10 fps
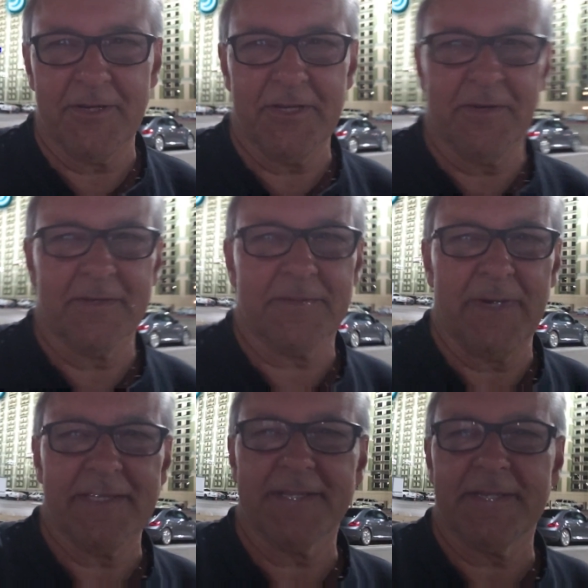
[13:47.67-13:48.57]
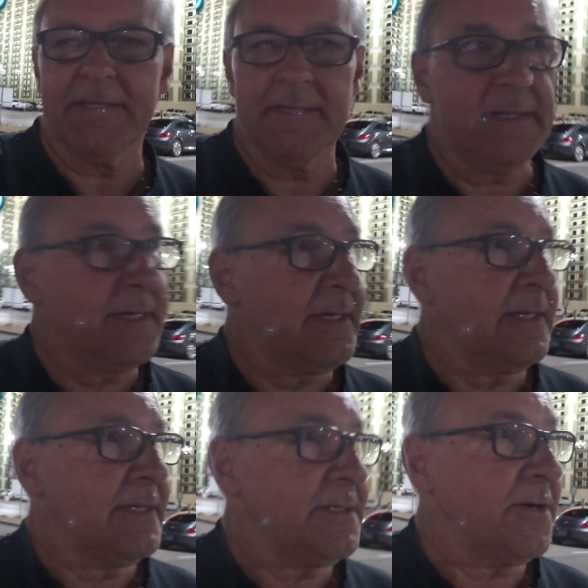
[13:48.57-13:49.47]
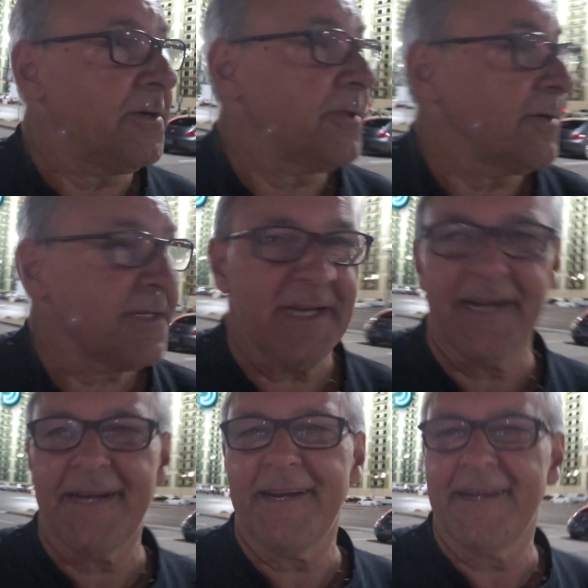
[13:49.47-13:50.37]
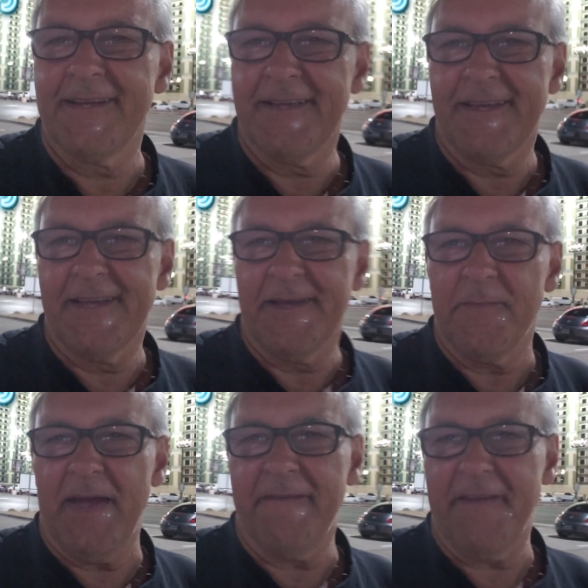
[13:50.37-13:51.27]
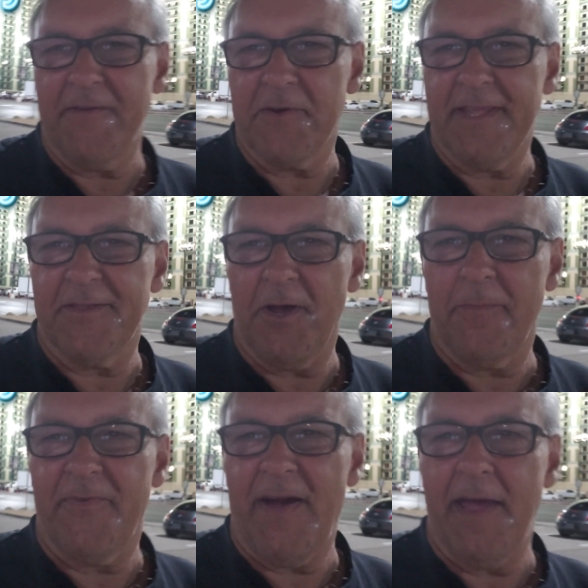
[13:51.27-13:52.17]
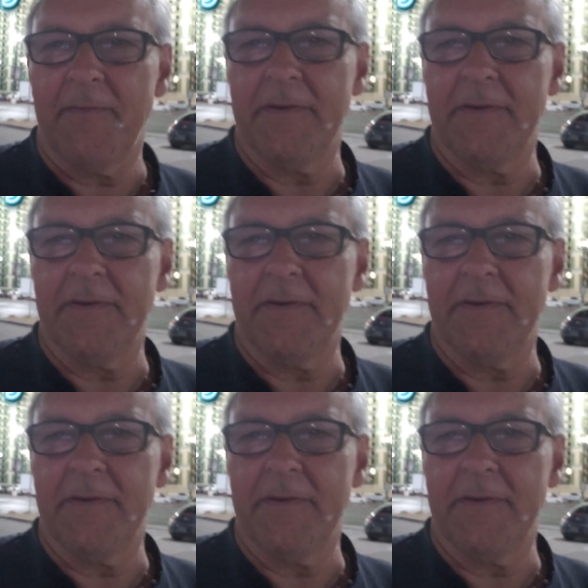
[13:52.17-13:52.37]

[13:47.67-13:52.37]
Jones once. So those are my favorite top 5.